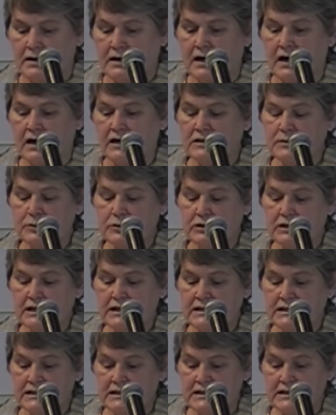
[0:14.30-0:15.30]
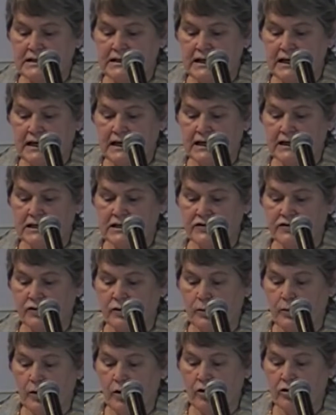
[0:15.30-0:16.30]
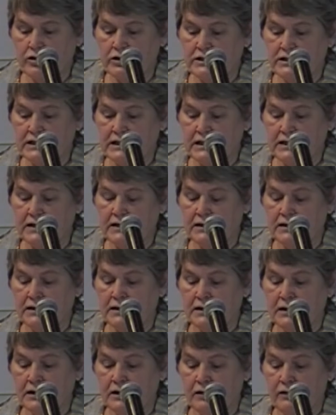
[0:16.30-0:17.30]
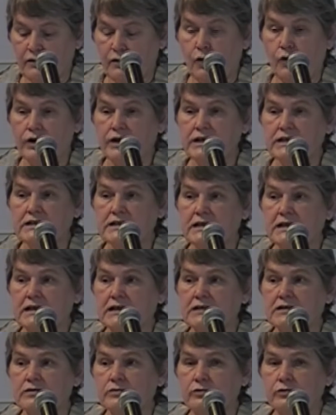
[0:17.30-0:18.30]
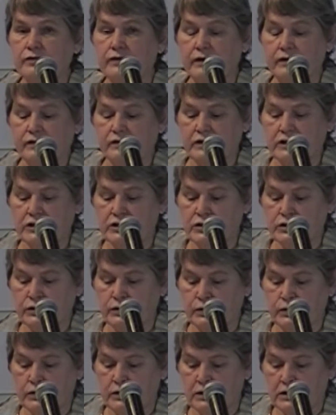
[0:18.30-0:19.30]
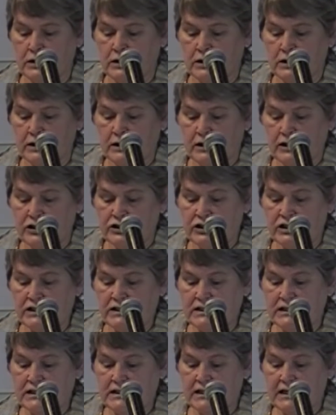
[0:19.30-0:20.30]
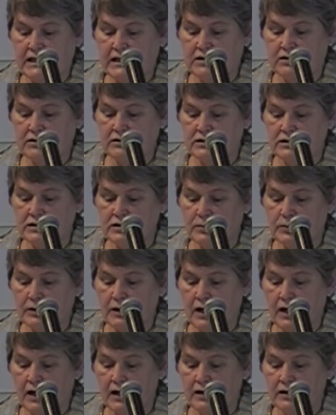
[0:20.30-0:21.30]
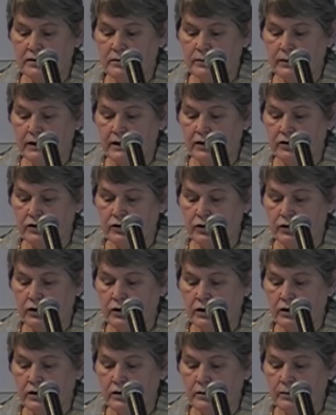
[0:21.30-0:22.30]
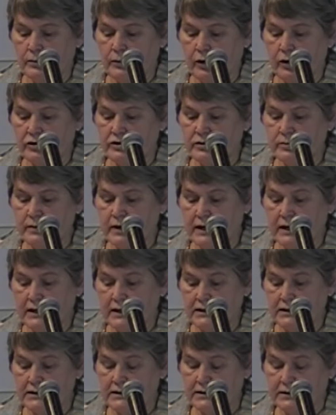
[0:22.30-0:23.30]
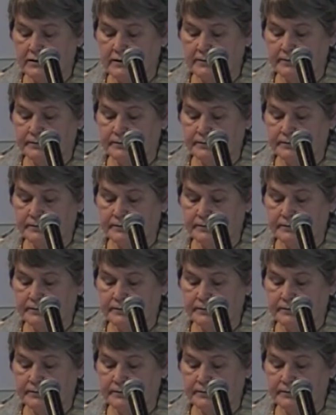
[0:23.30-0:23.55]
gospel lesson today is from Mark 10, 46 through 52. Jesus heals the blind beggar, Bartimaeus.